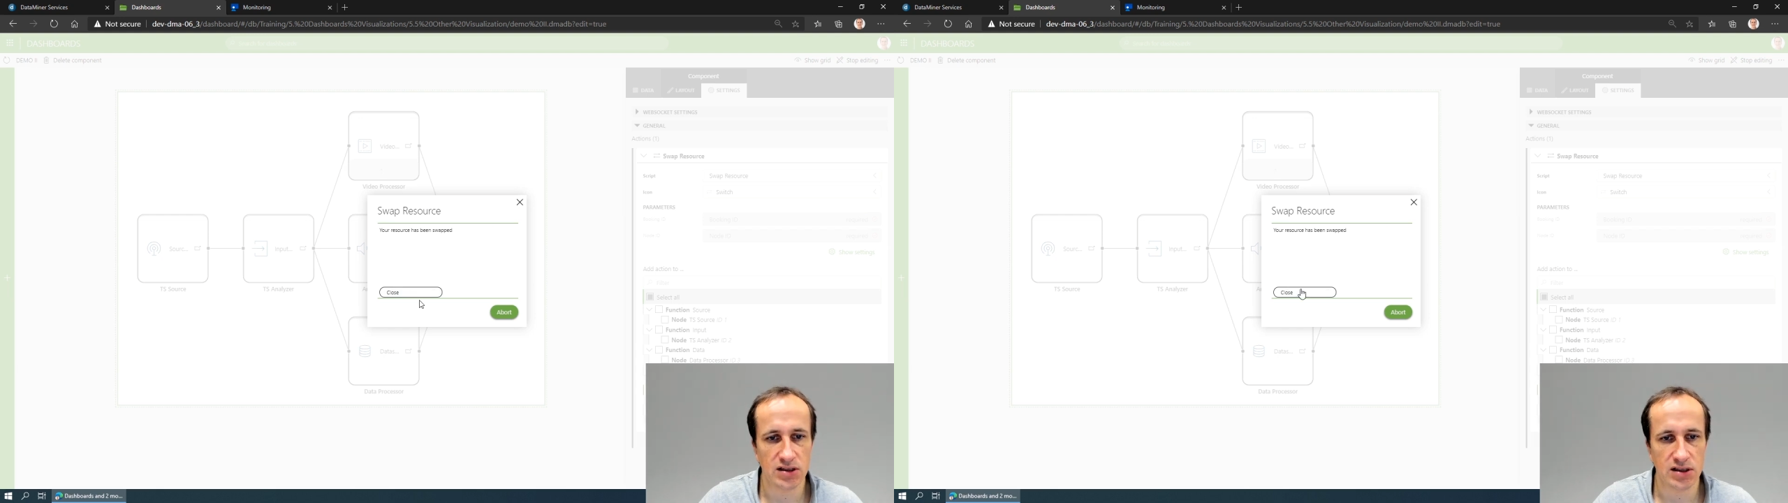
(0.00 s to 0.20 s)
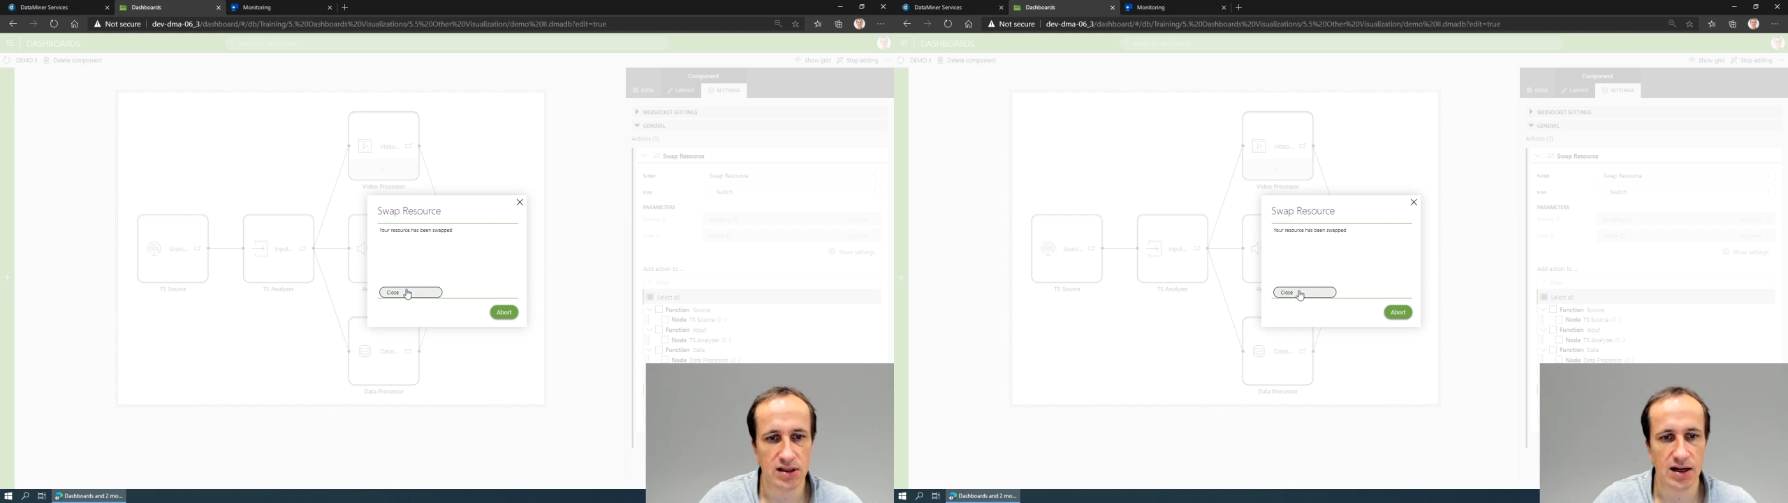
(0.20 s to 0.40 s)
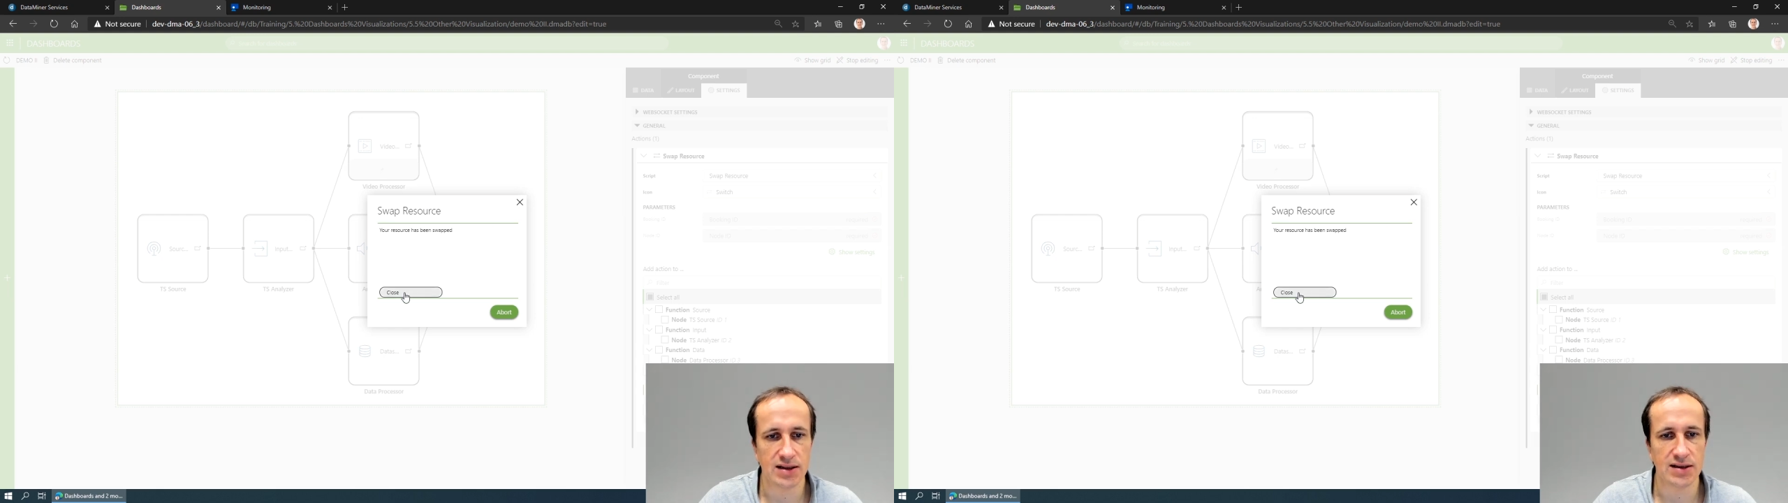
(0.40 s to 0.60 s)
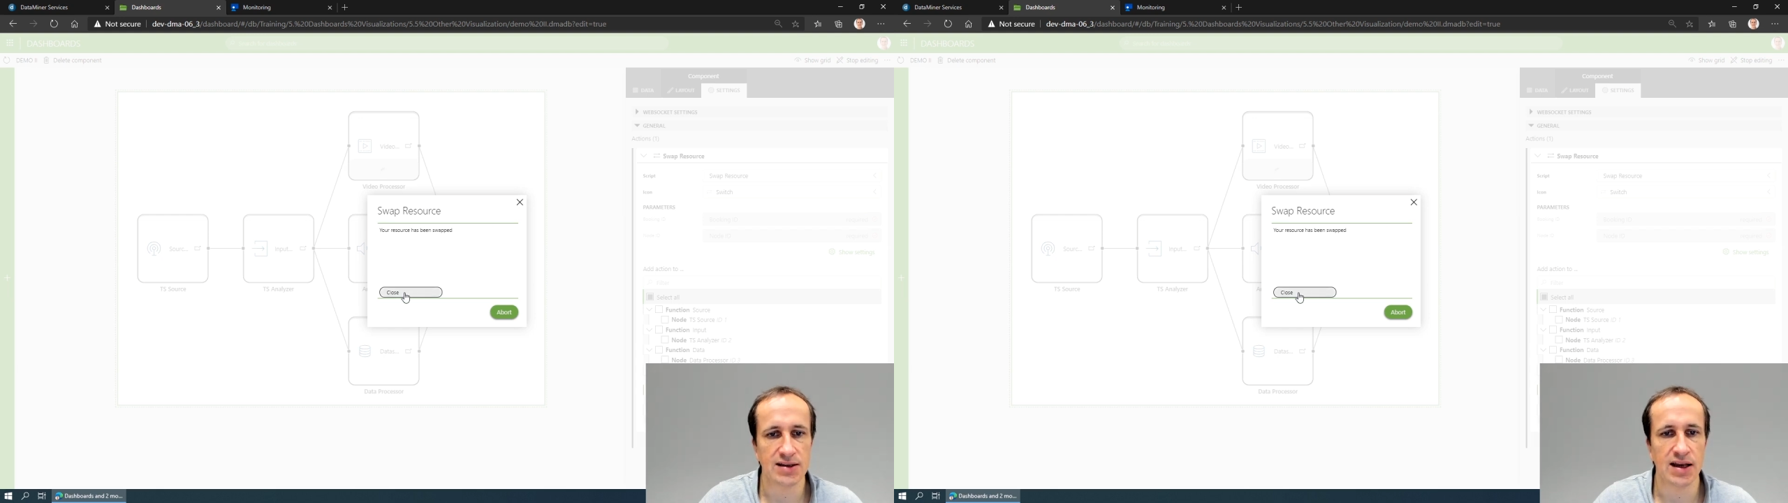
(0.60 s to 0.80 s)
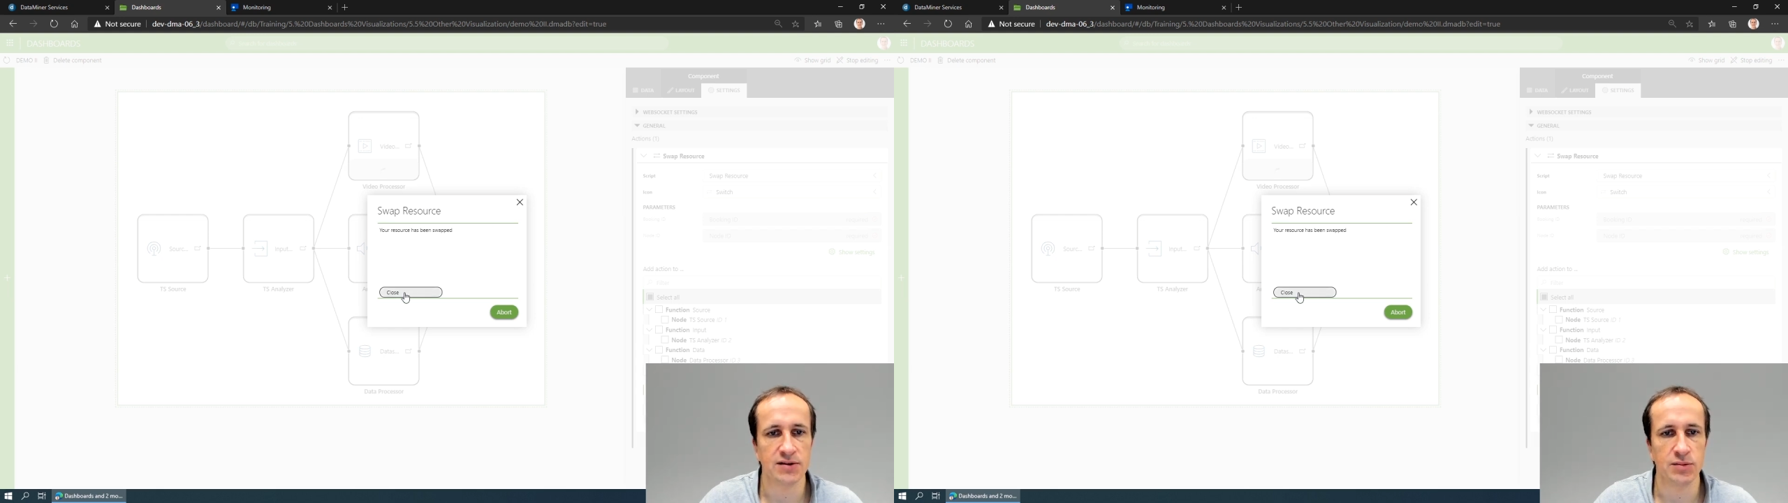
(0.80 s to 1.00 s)
we see that
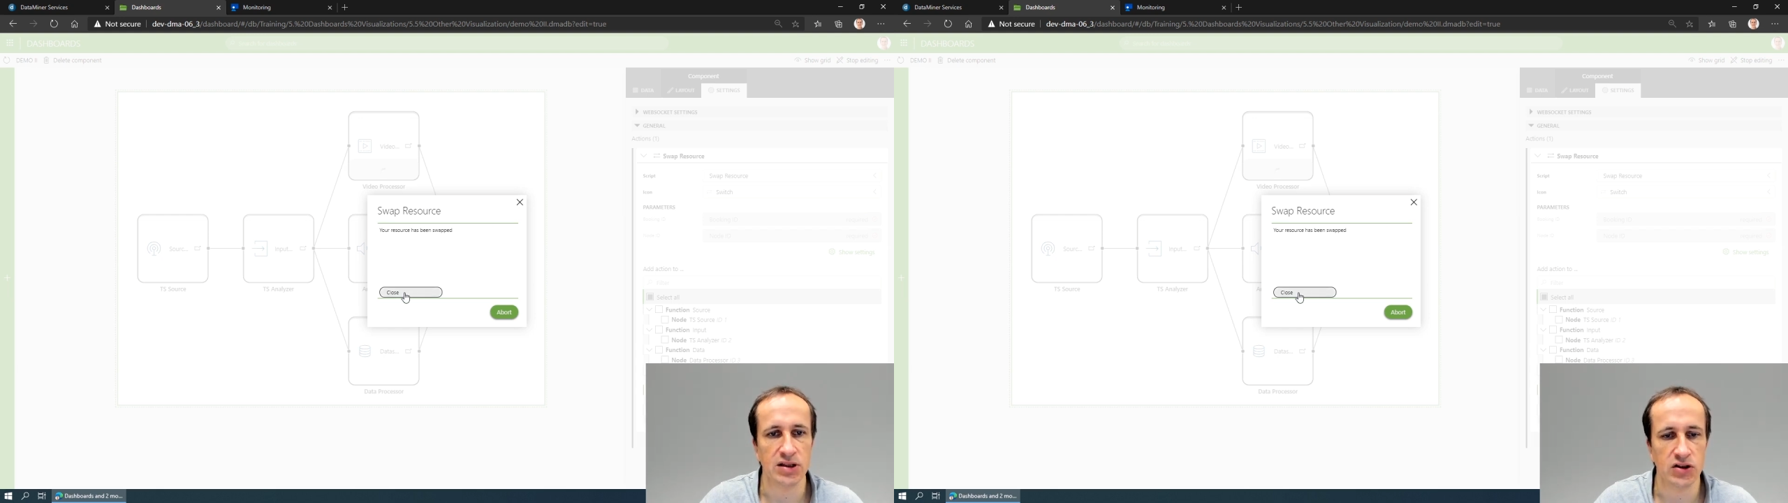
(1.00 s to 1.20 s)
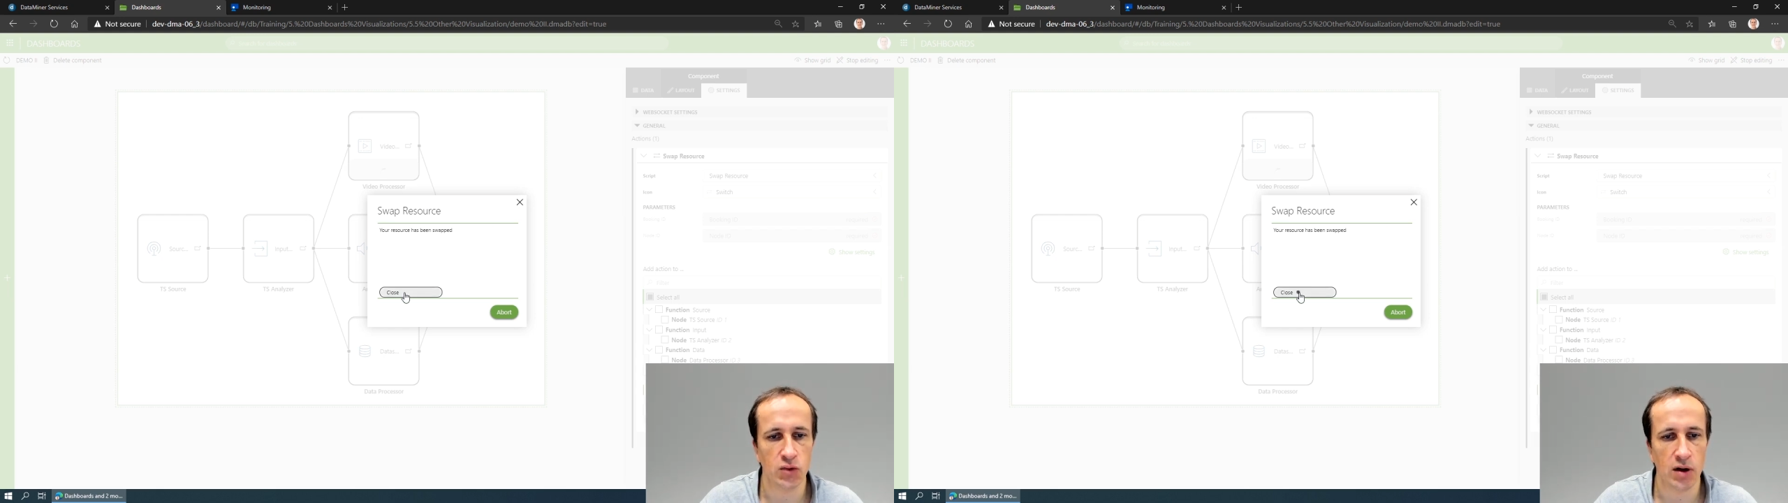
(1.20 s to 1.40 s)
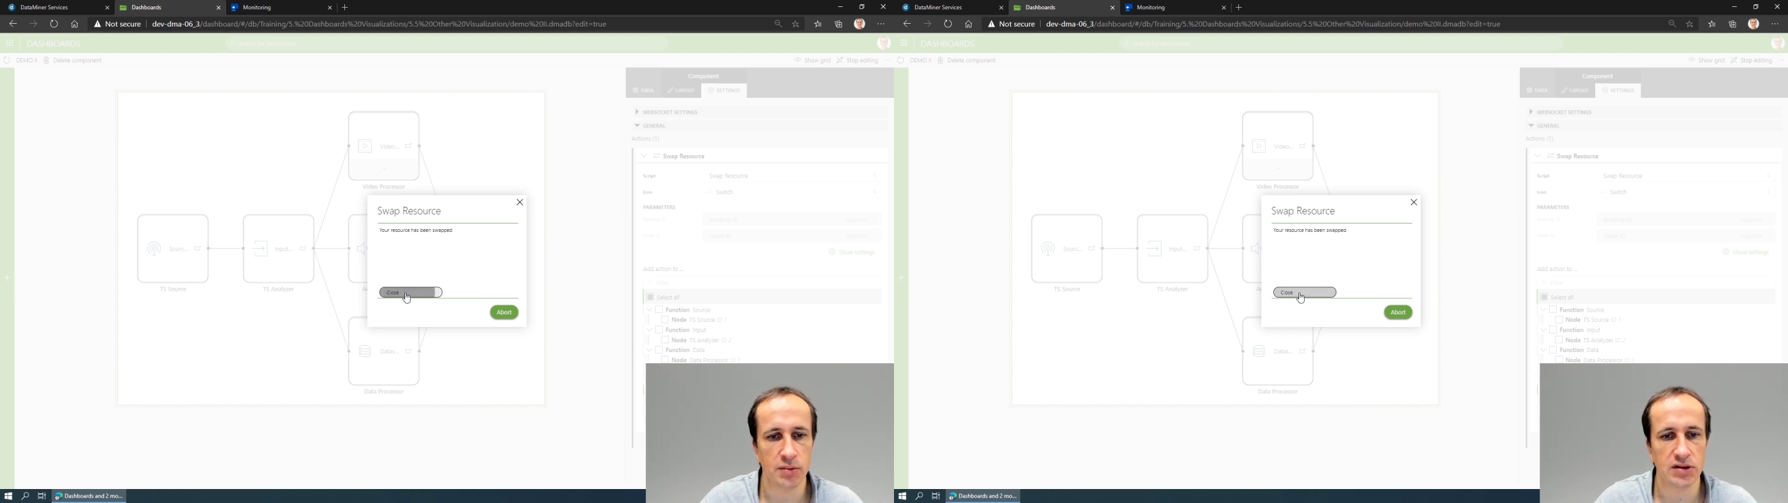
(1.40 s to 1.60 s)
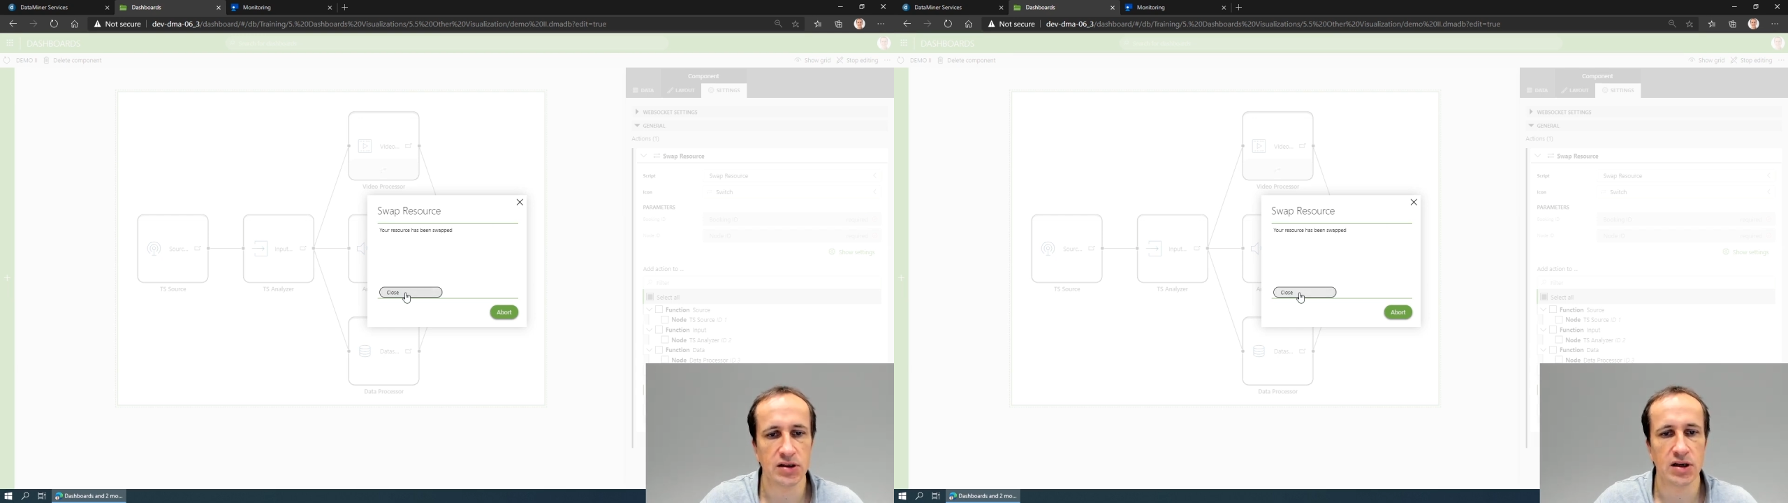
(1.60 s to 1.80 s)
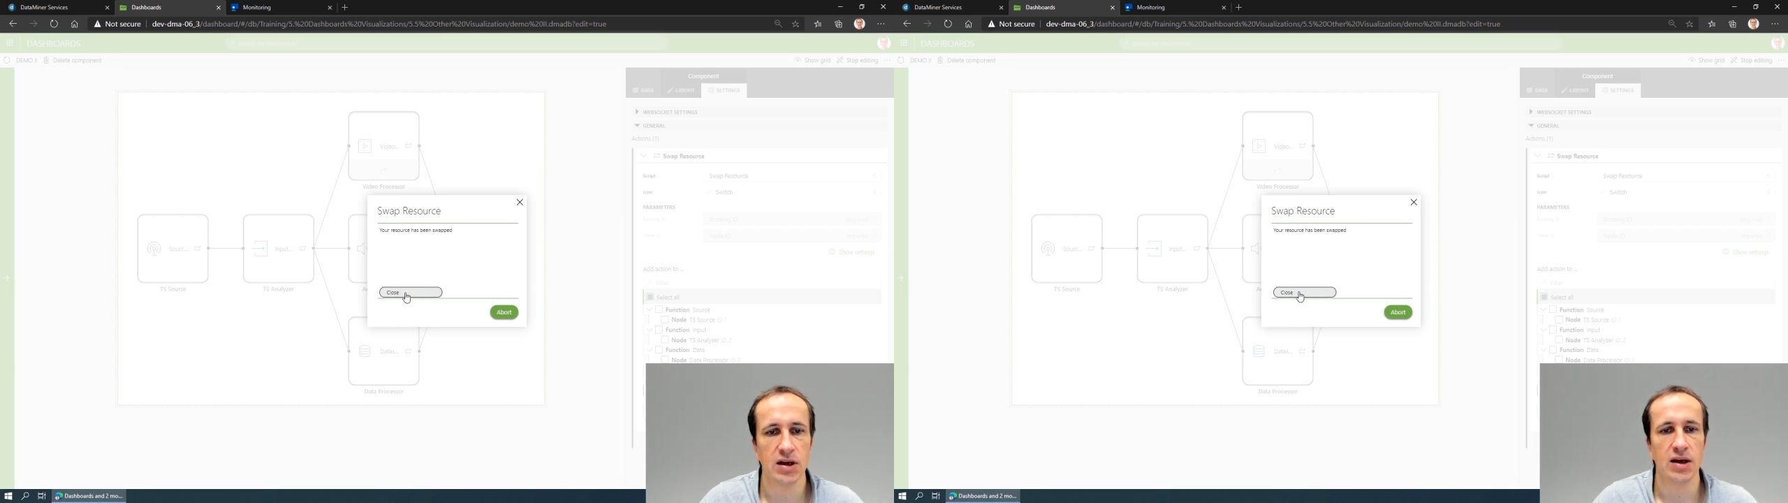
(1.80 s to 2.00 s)
this has been swapped,